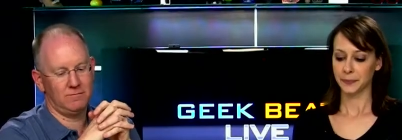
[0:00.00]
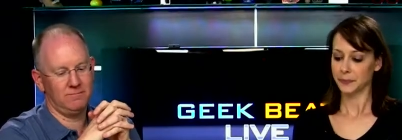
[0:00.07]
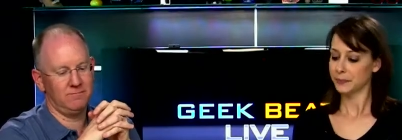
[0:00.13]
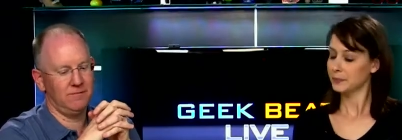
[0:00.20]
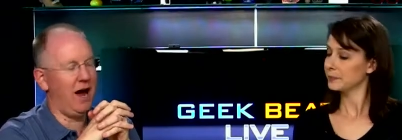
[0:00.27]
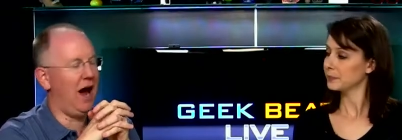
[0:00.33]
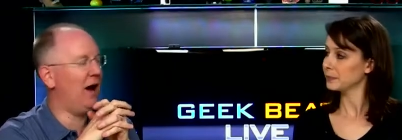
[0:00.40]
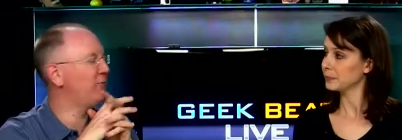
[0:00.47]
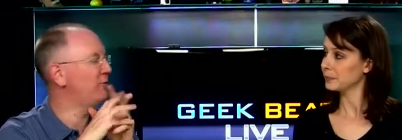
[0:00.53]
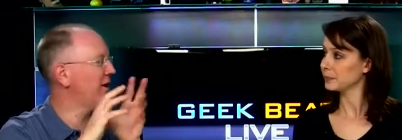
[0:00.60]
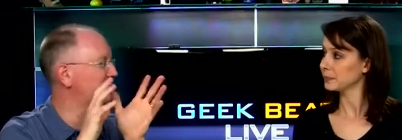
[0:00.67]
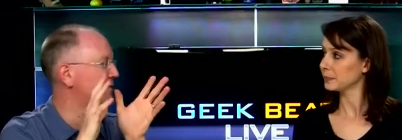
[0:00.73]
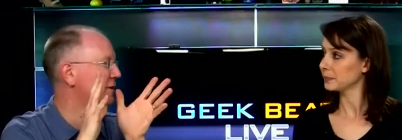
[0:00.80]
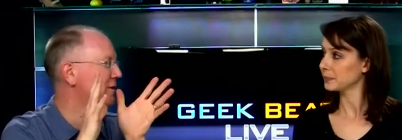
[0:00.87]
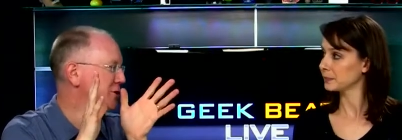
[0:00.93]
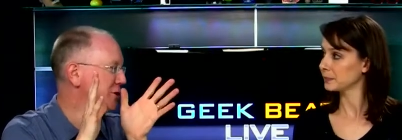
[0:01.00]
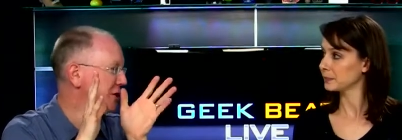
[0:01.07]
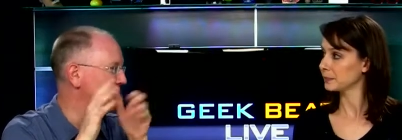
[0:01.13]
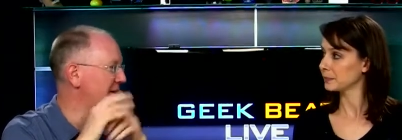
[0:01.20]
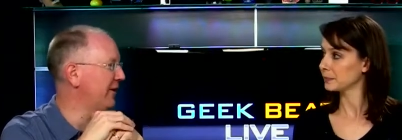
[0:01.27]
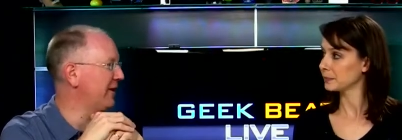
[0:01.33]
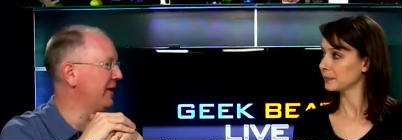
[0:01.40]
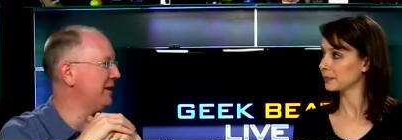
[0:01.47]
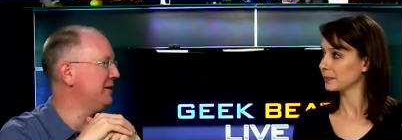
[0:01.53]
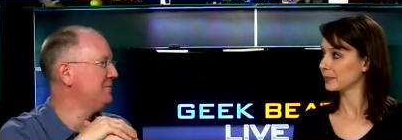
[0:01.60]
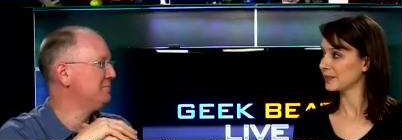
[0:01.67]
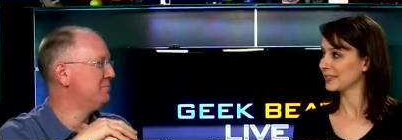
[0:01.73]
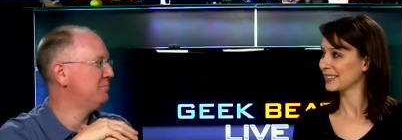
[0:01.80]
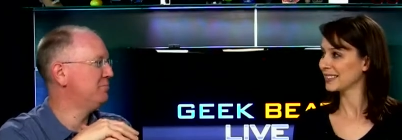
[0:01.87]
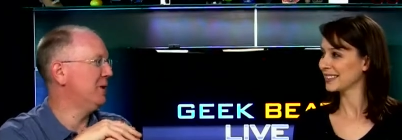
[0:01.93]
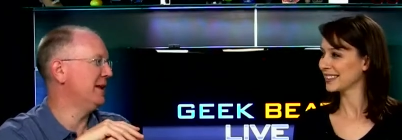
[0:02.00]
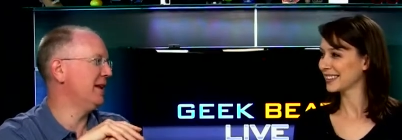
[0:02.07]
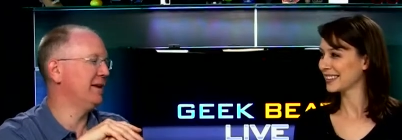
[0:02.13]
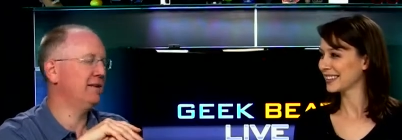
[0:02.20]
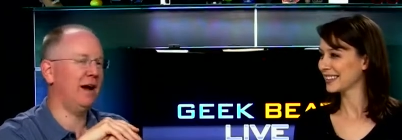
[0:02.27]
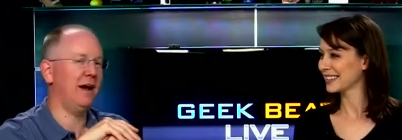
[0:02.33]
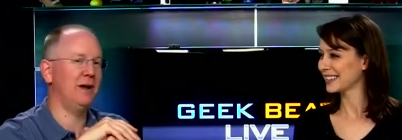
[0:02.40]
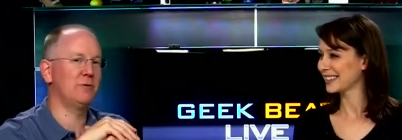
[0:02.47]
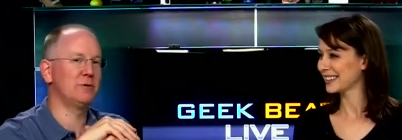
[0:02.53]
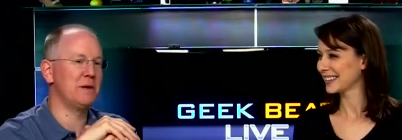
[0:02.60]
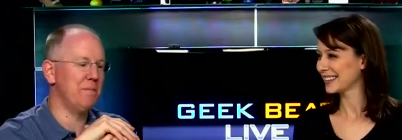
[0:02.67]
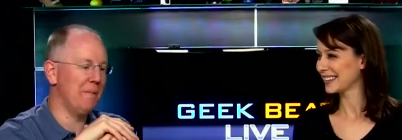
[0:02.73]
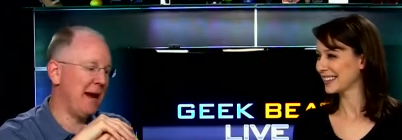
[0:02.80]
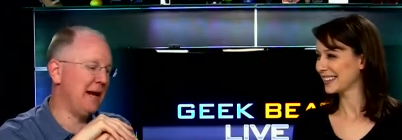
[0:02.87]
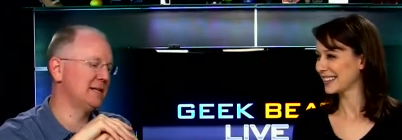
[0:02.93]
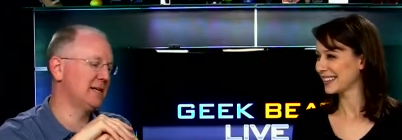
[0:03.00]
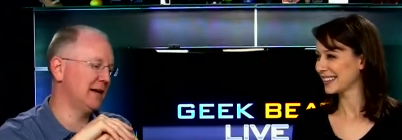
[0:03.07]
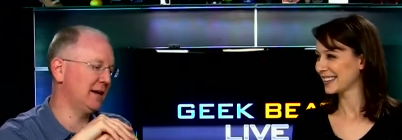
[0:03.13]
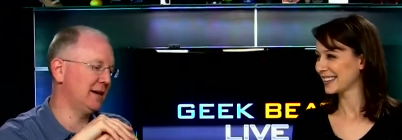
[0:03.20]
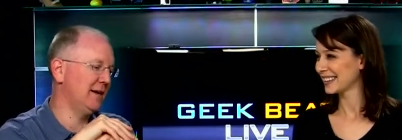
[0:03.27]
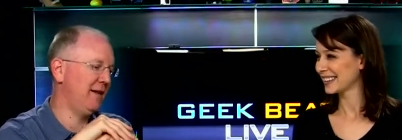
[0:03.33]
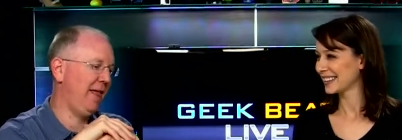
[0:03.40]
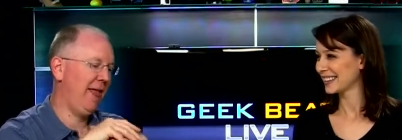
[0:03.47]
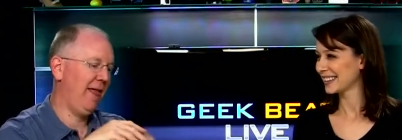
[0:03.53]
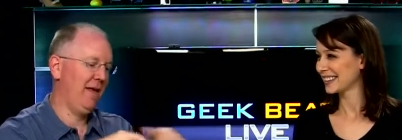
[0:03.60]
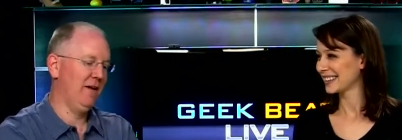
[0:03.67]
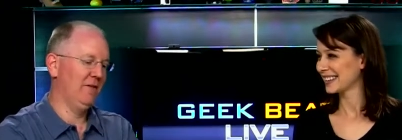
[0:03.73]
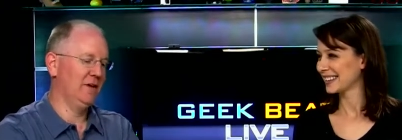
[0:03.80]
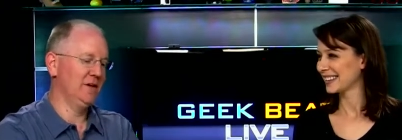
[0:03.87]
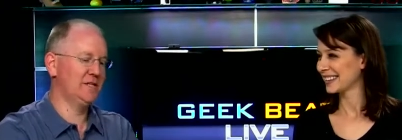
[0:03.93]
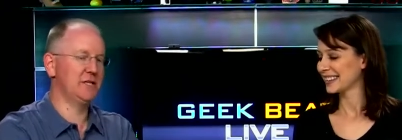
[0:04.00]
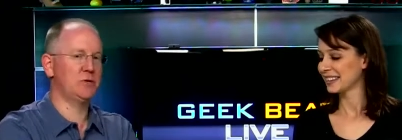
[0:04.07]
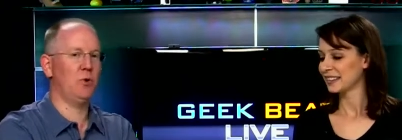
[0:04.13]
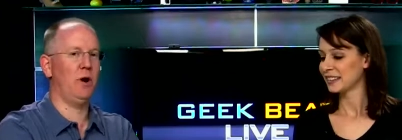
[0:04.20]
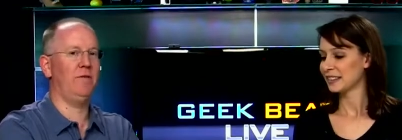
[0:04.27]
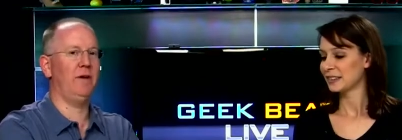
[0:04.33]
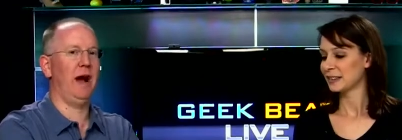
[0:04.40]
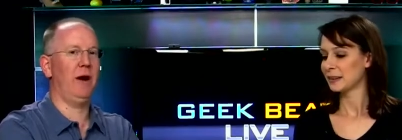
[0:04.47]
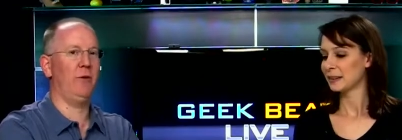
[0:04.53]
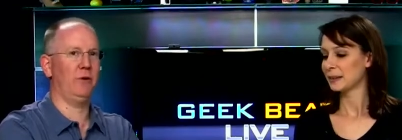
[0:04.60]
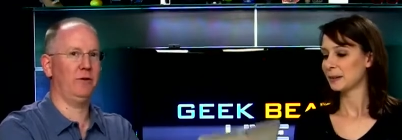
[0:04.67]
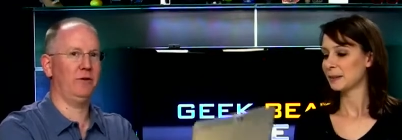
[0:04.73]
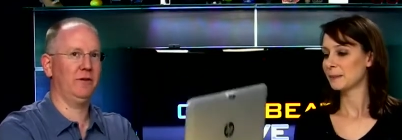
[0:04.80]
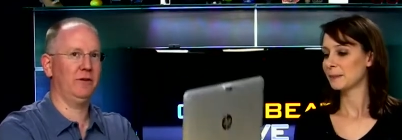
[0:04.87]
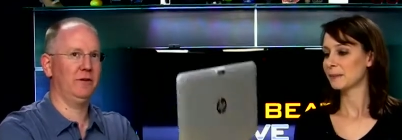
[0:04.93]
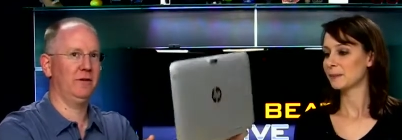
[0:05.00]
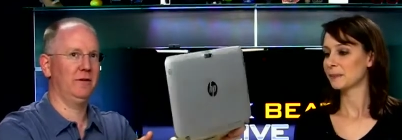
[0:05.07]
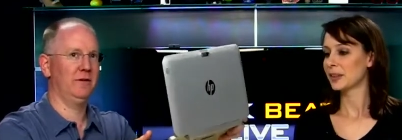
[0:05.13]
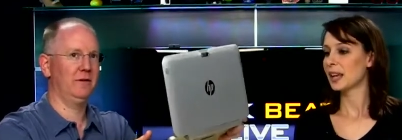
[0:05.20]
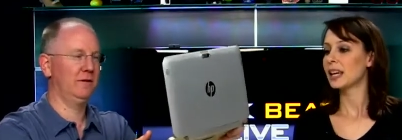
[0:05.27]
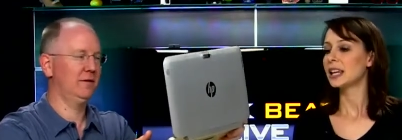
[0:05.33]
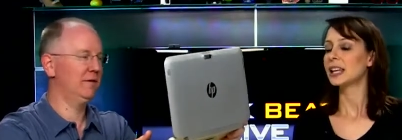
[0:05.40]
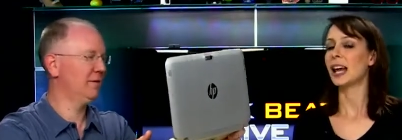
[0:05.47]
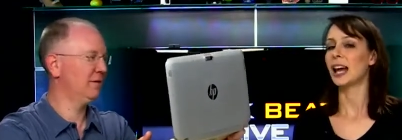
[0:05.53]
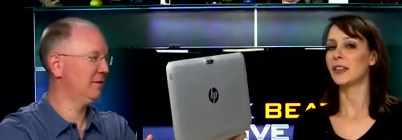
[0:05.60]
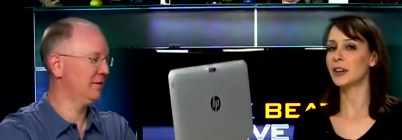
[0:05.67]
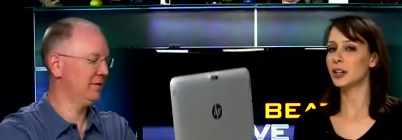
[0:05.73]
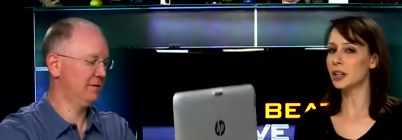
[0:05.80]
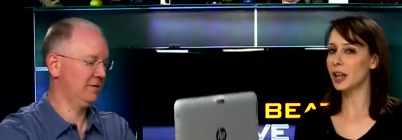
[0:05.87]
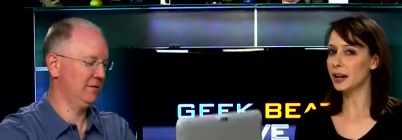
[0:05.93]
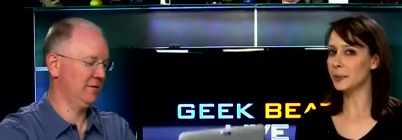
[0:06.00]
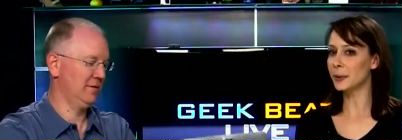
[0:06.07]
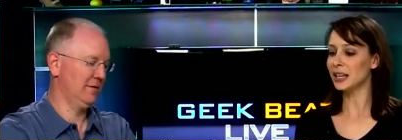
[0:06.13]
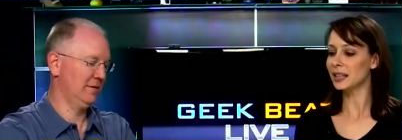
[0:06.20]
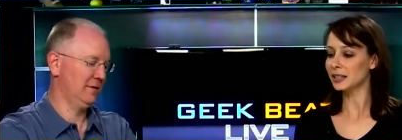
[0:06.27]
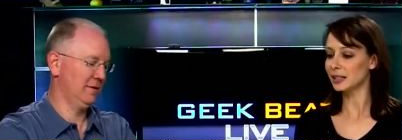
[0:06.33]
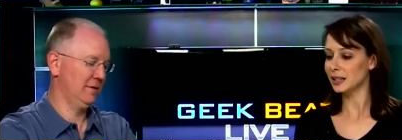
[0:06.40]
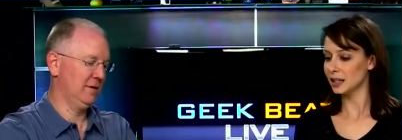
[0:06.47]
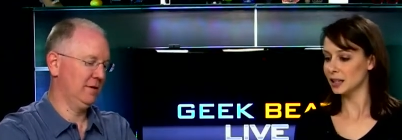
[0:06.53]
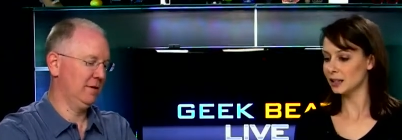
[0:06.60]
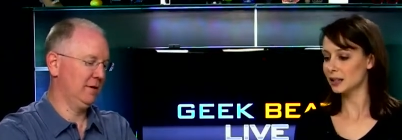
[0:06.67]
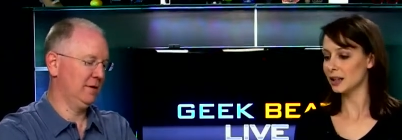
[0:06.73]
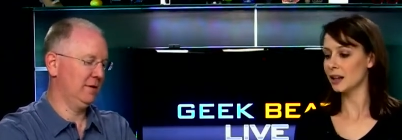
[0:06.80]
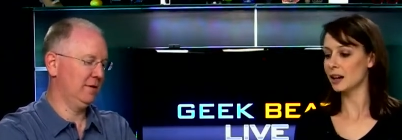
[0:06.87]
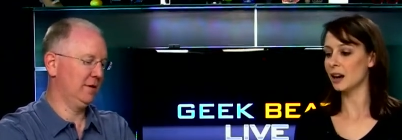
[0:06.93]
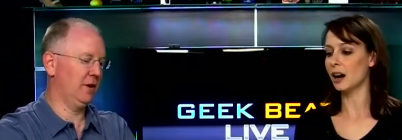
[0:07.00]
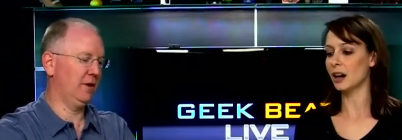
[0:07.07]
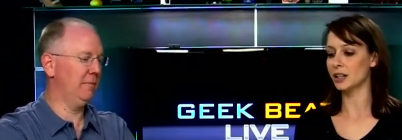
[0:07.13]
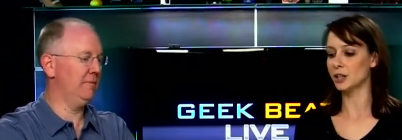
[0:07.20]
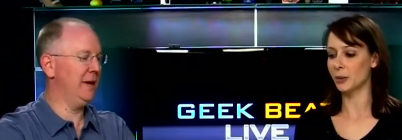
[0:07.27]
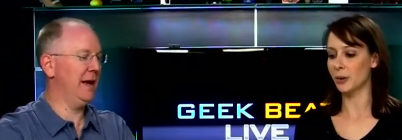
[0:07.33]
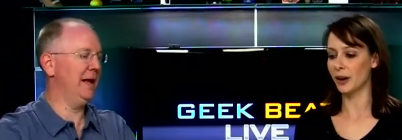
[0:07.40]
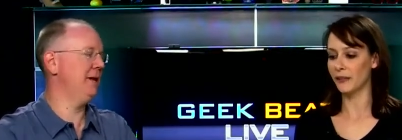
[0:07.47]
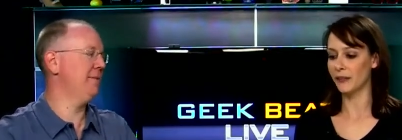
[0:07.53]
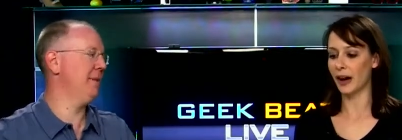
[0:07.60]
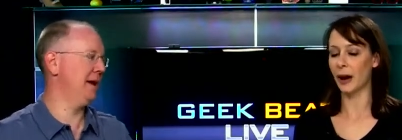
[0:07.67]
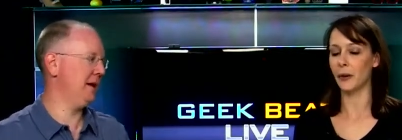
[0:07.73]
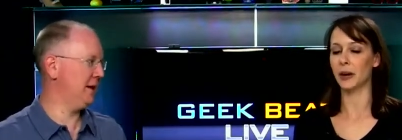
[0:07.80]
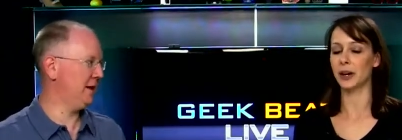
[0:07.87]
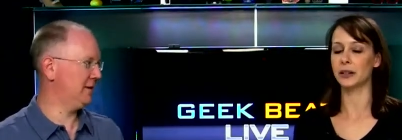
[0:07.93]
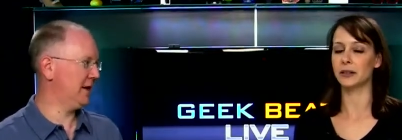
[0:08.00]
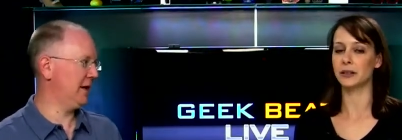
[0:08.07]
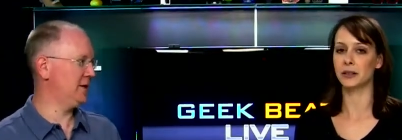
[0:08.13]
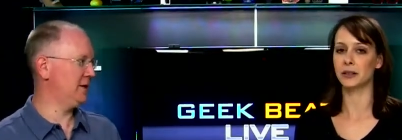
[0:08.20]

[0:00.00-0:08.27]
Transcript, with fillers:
Speaker 1: not revolutionary, but they thought it was amazing this is 12 hours.
Speaker 2: Yeah, there are a lot of PCs that there are, are 12 many, hours. Many that